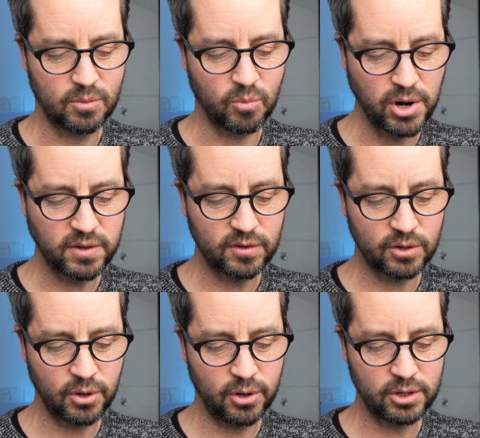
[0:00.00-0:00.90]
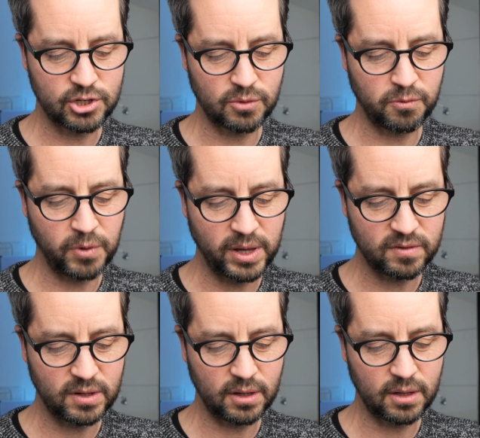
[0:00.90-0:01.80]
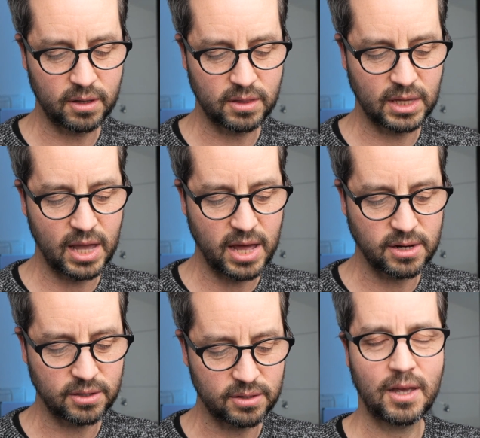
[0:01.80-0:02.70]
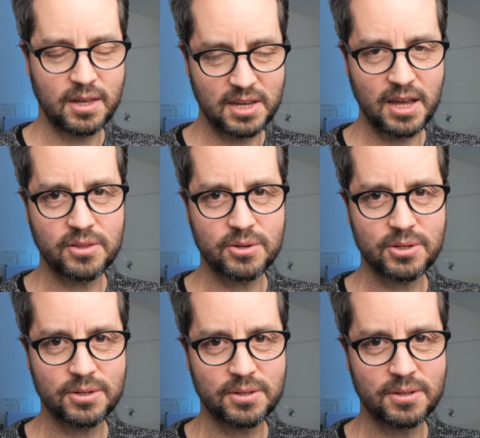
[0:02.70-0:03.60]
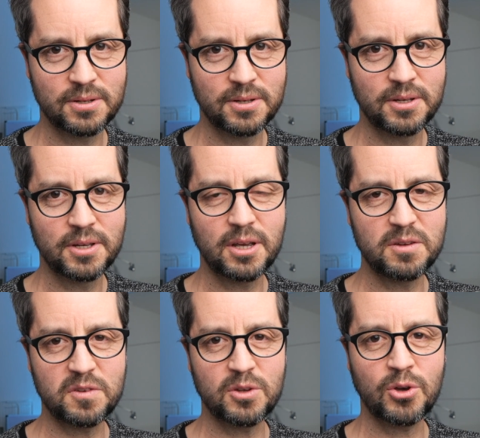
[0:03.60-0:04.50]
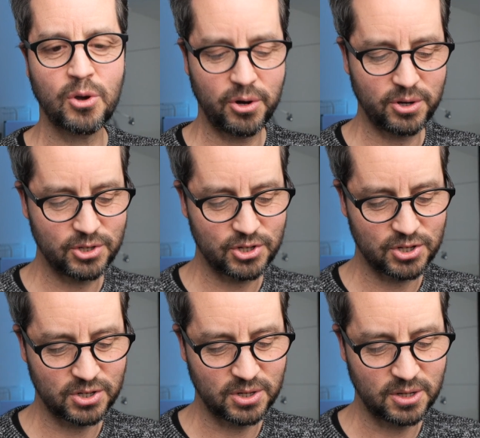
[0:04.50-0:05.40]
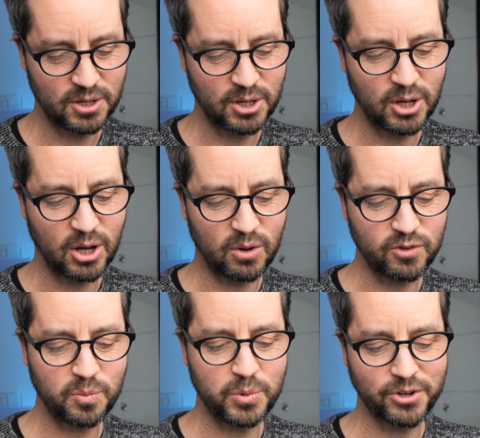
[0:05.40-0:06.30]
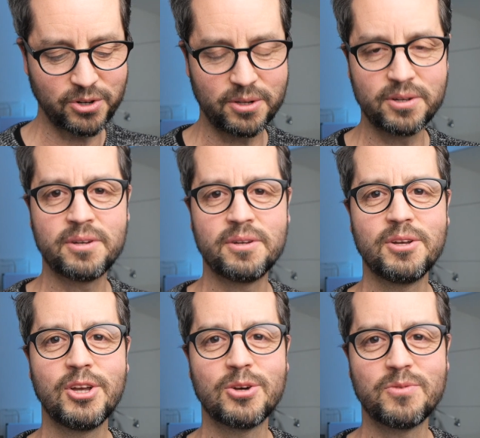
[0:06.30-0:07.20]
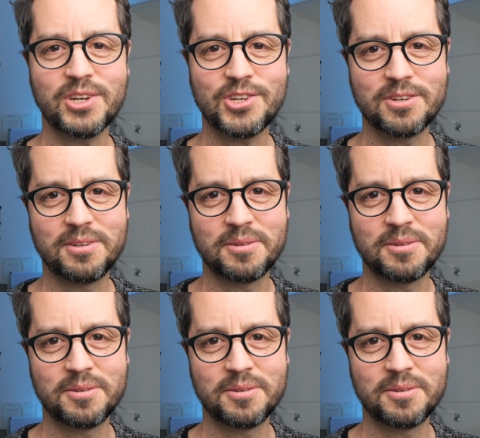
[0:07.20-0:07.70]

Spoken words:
One is the courage of facing the cannon, and the other is the courage of spiritual conviction.